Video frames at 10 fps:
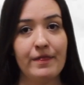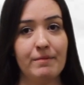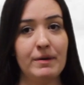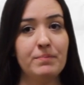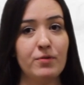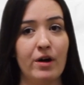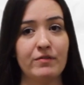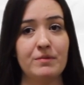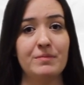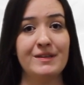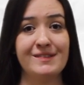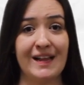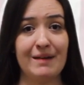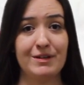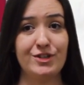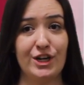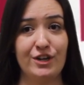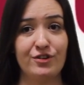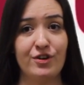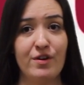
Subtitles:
The main problem is climate change.